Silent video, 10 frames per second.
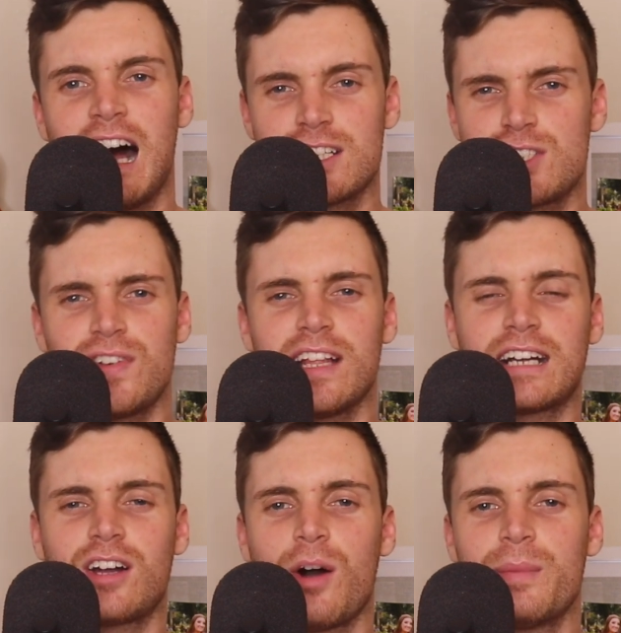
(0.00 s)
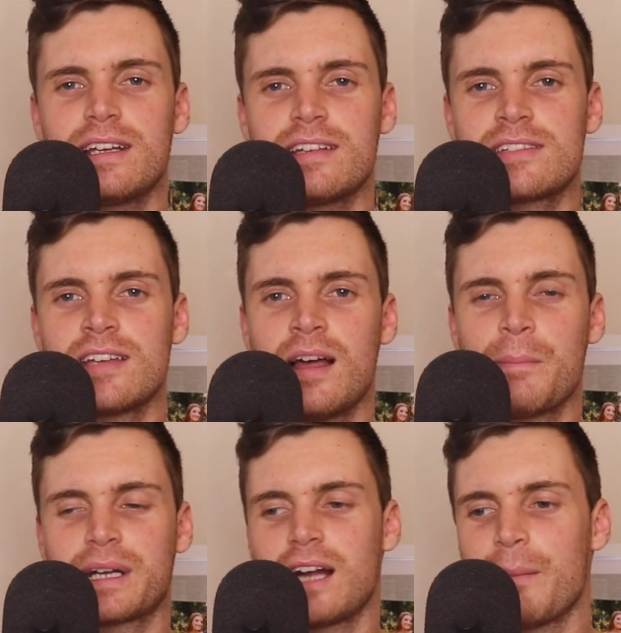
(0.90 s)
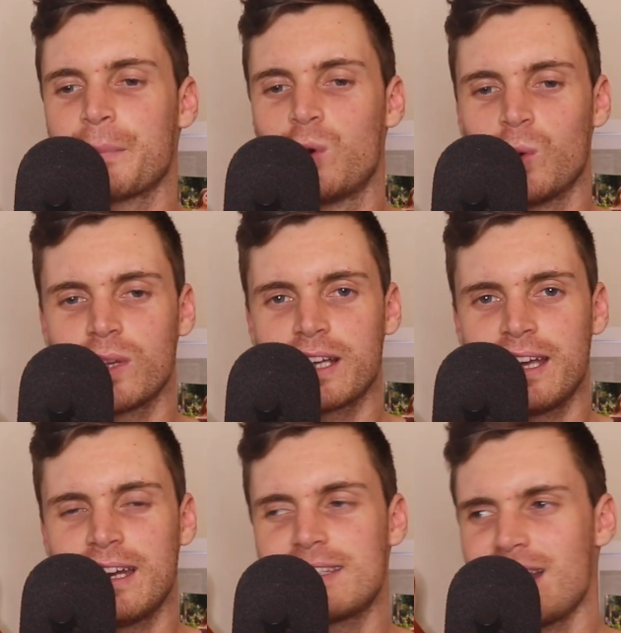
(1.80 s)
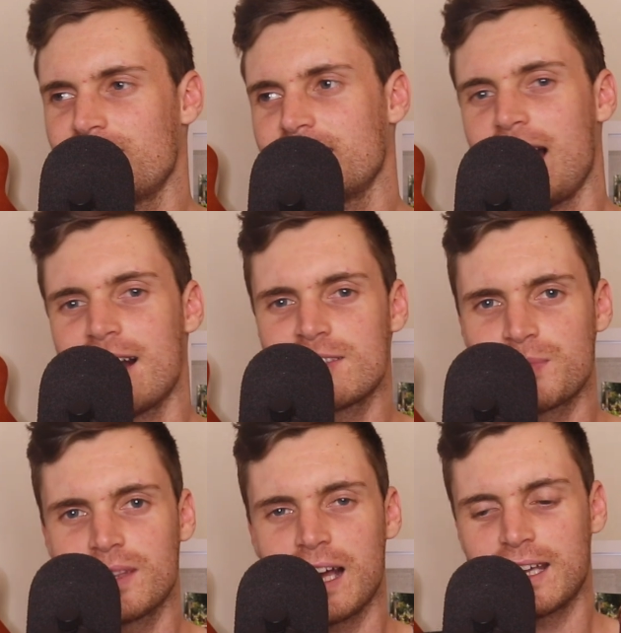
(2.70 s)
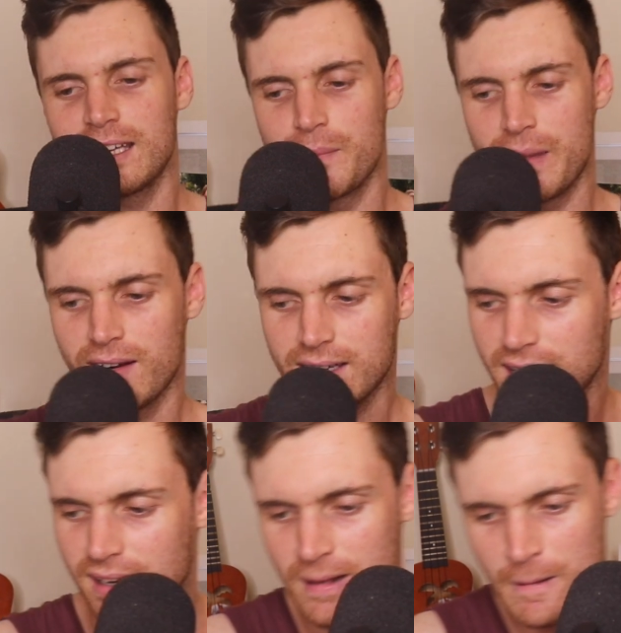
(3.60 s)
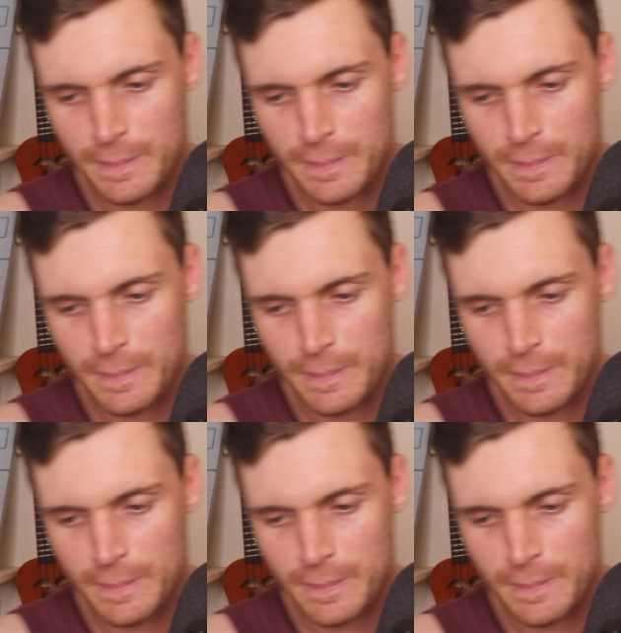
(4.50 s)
I just feel like comedy's become cool again. It definitely has with like in America.